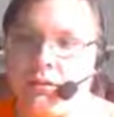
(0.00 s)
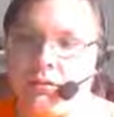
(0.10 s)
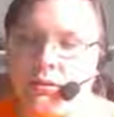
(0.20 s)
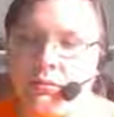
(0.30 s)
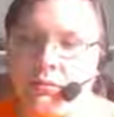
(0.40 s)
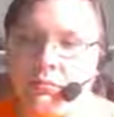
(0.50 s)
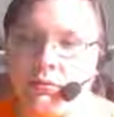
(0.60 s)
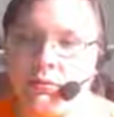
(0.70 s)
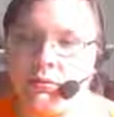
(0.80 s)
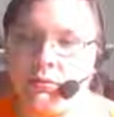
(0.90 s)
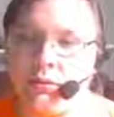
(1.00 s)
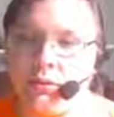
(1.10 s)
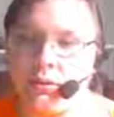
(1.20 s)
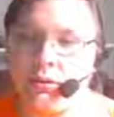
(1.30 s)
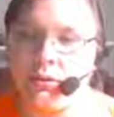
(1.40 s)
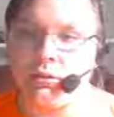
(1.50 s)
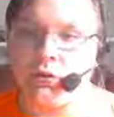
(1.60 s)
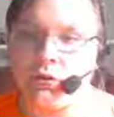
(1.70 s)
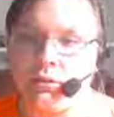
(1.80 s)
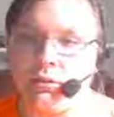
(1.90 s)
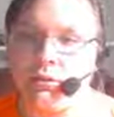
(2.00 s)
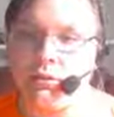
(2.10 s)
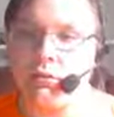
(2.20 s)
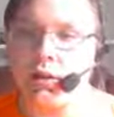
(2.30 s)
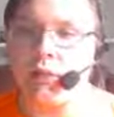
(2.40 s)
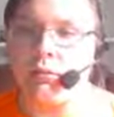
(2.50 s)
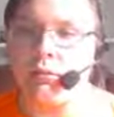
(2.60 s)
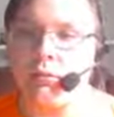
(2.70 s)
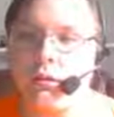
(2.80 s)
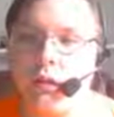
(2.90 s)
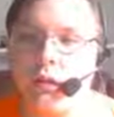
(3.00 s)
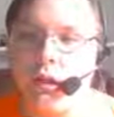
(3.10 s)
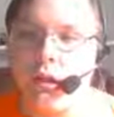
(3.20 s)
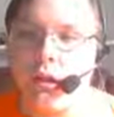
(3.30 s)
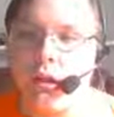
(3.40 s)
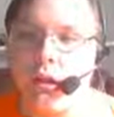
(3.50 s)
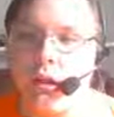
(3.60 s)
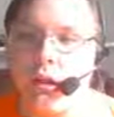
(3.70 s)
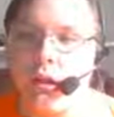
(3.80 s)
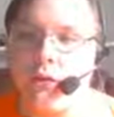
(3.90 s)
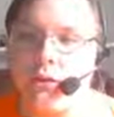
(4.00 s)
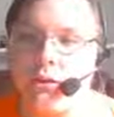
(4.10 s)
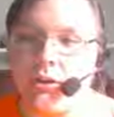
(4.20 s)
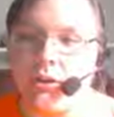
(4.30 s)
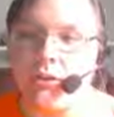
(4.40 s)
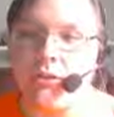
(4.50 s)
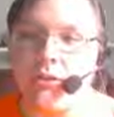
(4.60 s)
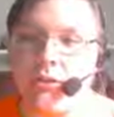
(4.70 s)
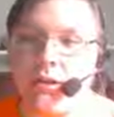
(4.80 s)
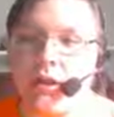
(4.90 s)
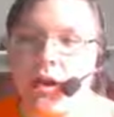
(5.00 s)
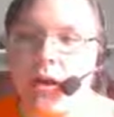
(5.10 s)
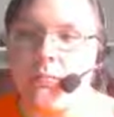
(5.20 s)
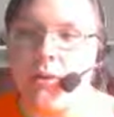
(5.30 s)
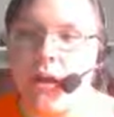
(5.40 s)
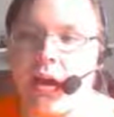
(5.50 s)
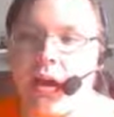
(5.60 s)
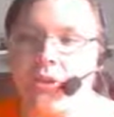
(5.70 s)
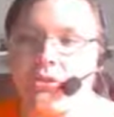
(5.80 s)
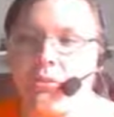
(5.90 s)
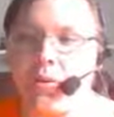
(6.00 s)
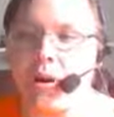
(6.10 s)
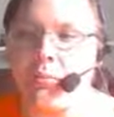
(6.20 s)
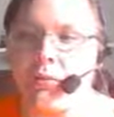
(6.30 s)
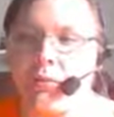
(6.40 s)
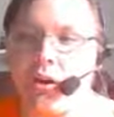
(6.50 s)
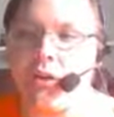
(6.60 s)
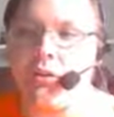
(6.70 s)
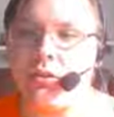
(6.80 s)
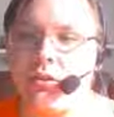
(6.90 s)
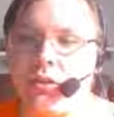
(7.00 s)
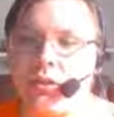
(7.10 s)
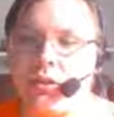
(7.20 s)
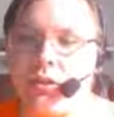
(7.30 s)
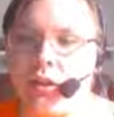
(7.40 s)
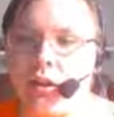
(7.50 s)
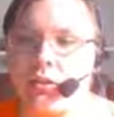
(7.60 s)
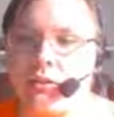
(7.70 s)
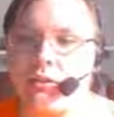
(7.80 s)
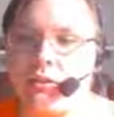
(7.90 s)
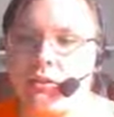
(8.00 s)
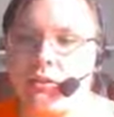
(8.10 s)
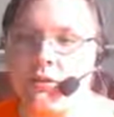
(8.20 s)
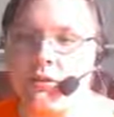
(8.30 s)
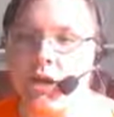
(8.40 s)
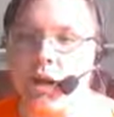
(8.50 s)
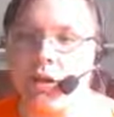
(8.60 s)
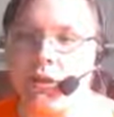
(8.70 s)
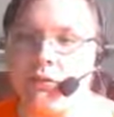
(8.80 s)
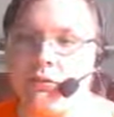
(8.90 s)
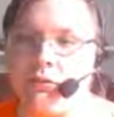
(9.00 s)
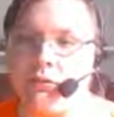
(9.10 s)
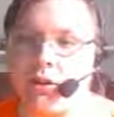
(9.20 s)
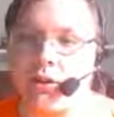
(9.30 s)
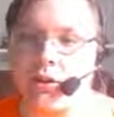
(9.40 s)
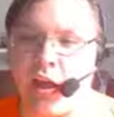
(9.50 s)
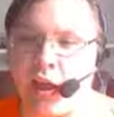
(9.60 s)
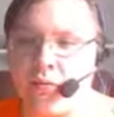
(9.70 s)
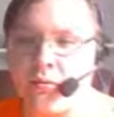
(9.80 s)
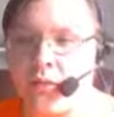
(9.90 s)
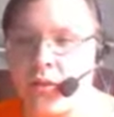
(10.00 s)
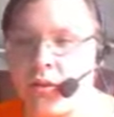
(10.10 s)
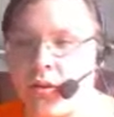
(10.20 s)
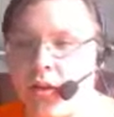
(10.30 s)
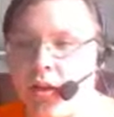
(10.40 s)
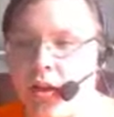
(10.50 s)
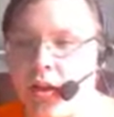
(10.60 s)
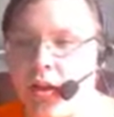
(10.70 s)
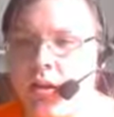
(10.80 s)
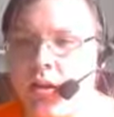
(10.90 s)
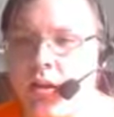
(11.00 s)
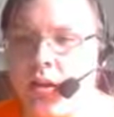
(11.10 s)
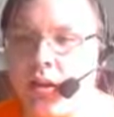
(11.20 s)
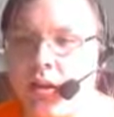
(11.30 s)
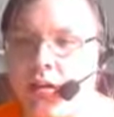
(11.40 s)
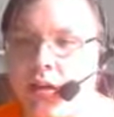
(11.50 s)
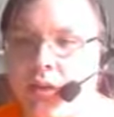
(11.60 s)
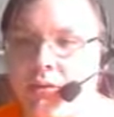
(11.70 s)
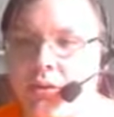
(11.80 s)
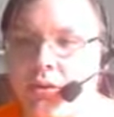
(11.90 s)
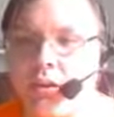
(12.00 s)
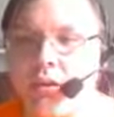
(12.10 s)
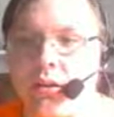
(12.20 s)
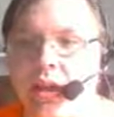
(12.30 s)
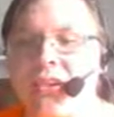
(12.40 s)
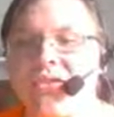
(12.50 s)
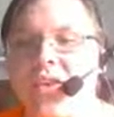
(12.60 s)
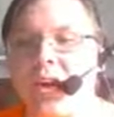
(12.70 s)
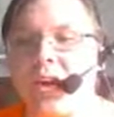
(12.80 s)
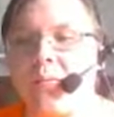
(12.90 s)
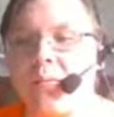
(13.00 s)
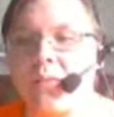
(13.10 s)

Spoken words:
So you want me to hold on to the finger for you then? If you could. I should probably tell you the clock isn't talking right now. Huh? It's not working? That's lame.